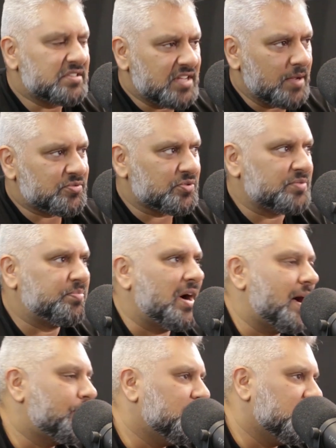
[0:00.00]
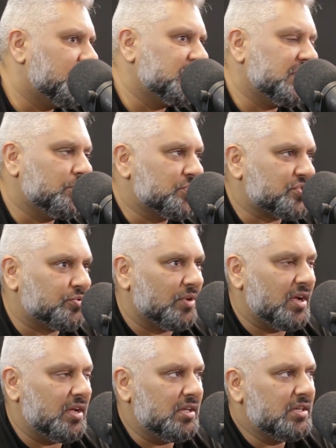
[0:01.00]
mixtapes was popping, everything was
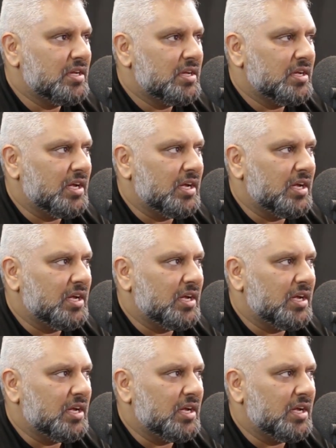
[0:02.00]
great,